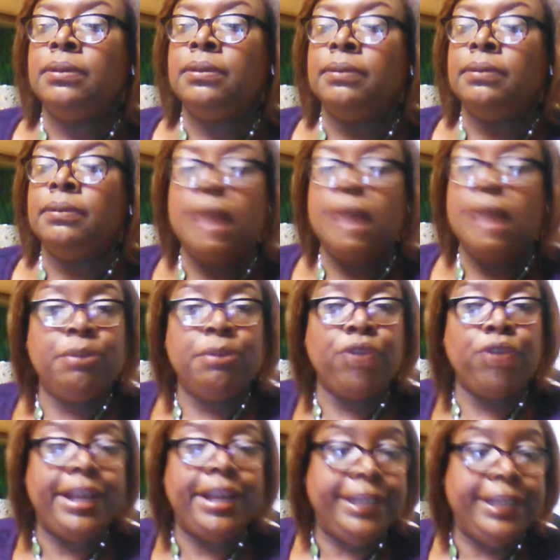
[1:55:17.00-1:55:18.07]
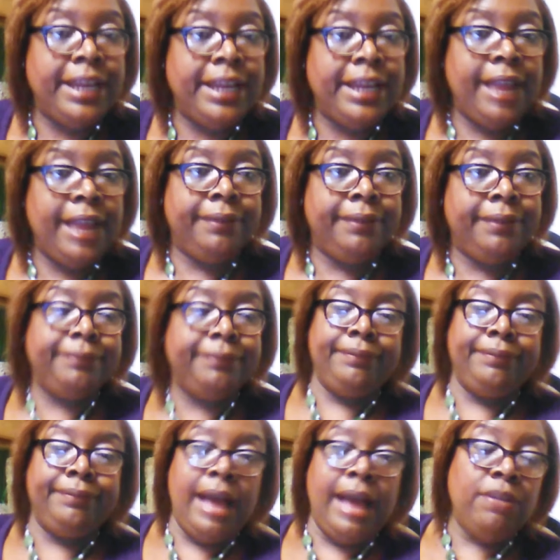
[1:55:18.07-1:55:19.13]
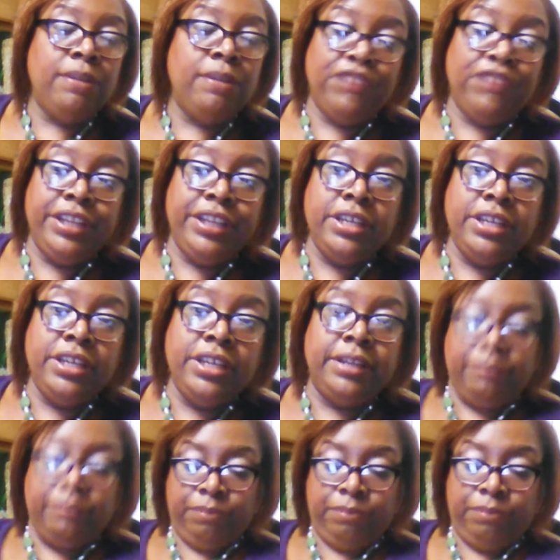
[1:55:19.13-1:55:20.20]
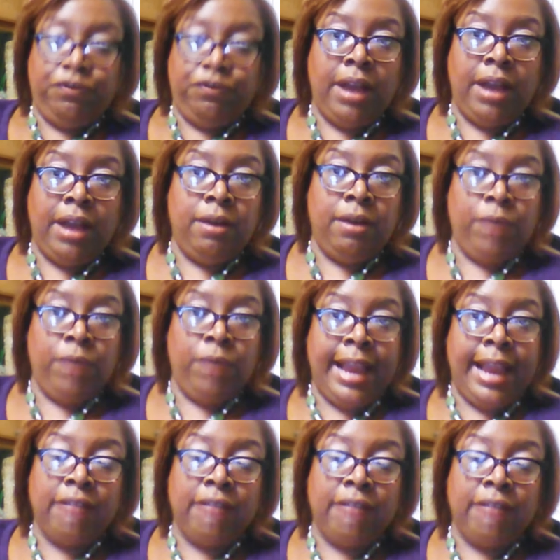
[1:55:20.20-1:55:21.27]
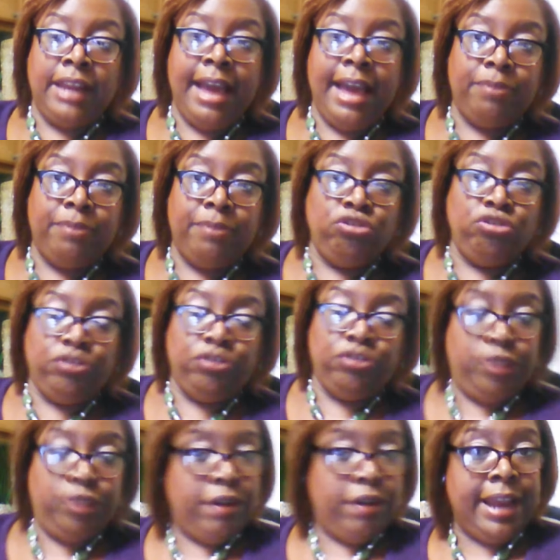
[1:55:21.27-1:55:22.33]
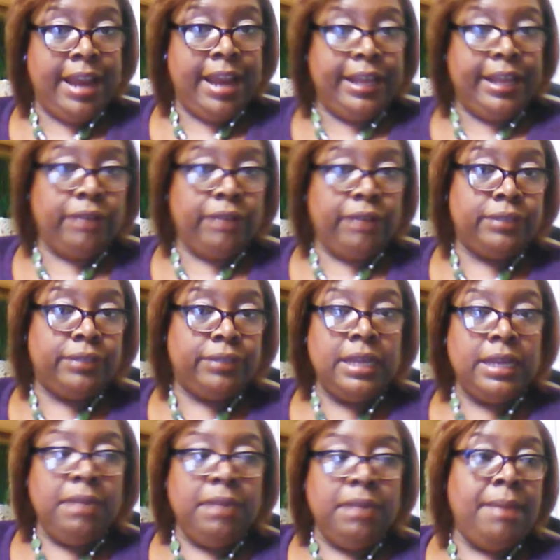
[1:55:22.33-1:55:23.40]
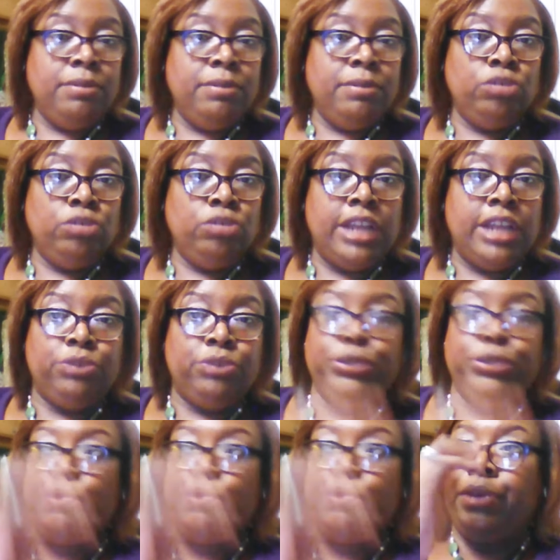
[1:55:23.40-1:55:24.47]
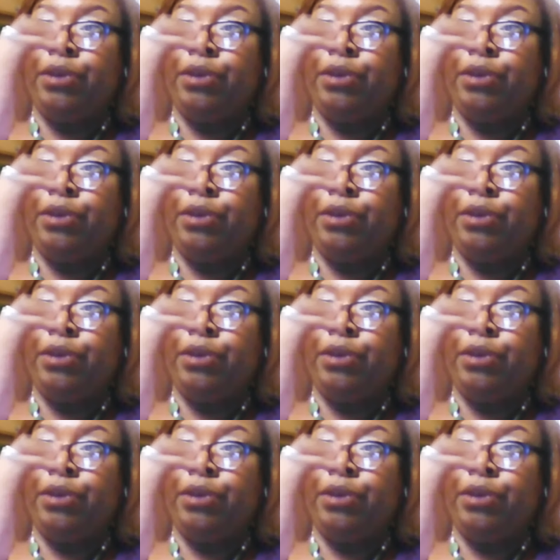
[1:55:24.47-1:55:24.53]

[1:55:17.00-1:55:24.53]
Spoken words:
I'm cranky today. I was feeling good for when I got on the live, but you know how that goes. My mood changed real quick.